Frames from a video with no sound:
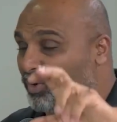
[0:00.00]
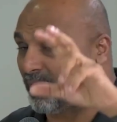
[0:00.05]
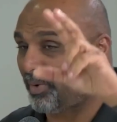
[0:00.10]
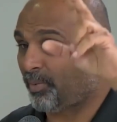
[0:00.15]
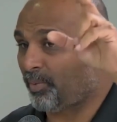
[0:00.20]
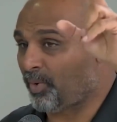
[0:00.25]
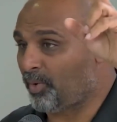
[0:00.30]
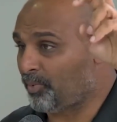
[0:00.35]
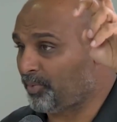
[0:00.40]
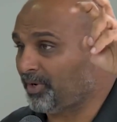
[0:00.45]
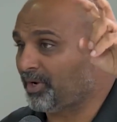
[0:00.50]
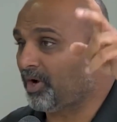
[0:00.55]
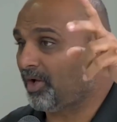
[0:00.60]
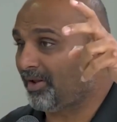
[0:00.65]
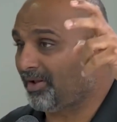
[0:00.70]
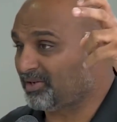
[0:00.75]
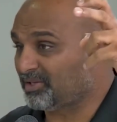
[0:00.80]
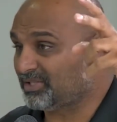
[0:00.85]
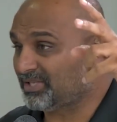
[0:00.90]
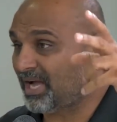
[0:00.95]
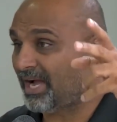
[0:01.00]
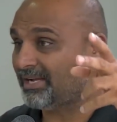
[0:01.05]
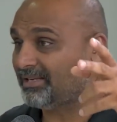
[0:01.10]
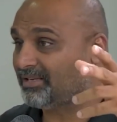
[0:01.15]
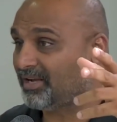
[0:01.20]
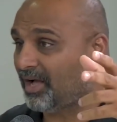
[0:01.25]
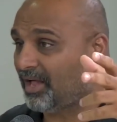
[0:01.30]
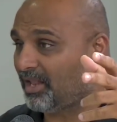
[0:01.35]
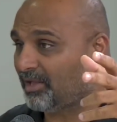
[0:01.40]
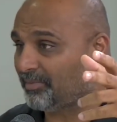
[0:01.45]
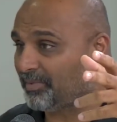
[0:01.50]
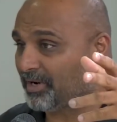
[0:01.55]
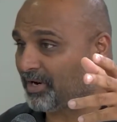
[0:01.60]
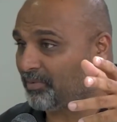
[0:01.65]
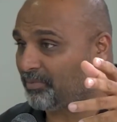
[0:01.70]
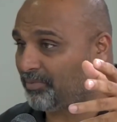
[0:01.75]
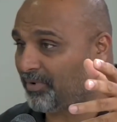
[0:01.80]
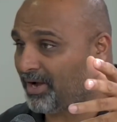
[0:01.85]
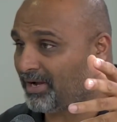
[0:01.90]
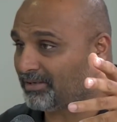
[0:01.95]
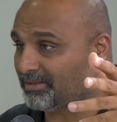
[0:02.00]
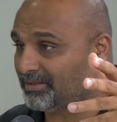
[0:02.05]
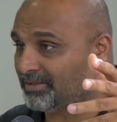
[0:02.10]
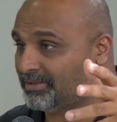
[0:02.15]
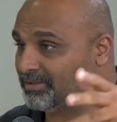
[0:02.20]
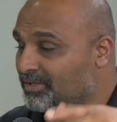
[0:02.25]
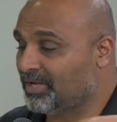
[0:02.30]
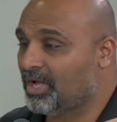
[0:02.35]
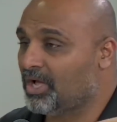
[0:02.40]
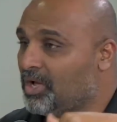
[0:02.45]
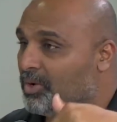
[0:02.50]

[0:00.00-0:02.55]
what we call our side column in our practice,